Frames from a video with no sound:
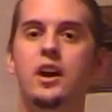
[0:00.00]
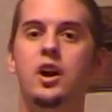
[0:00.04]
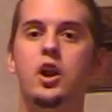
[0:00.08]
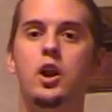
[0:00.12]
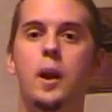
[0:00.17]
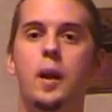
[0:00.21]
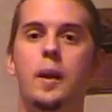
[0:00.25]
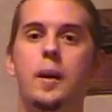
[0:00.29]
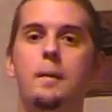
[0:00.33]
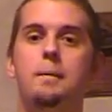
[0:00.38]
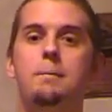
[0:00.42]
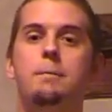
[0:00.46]
on
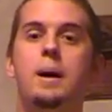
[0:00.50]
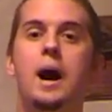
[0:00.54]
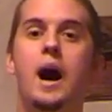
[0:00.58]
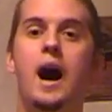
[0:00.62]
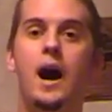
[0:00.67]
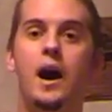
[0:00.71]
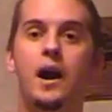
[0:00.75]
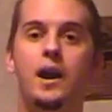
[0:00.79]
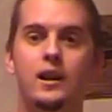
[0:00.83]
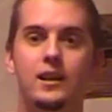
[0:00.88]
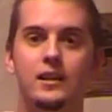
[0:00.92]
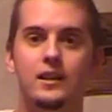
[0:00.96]
an
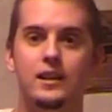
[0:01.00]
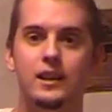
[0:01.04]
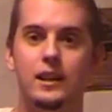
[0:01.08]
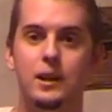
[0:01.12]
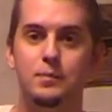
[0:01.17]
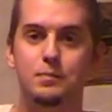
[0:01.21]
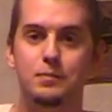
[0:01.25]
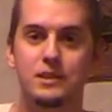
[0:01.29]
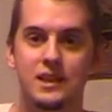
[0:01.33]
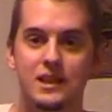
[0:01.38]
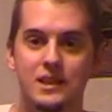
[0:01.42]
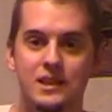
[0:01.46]

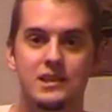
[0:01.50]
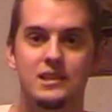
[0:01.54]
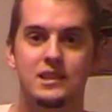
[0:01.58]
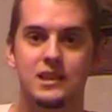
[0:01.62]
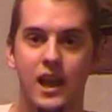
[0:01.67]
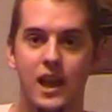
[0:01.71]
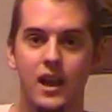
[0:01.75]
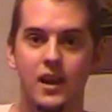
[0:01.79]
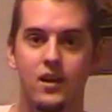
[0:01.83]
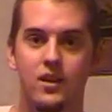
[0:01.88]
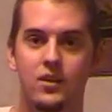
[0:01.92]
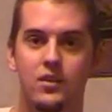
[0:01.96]
apocalyptic
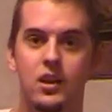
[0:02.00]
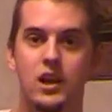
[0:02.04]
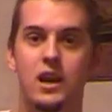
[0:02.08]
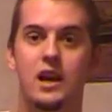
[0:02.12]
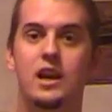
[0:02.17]
scale?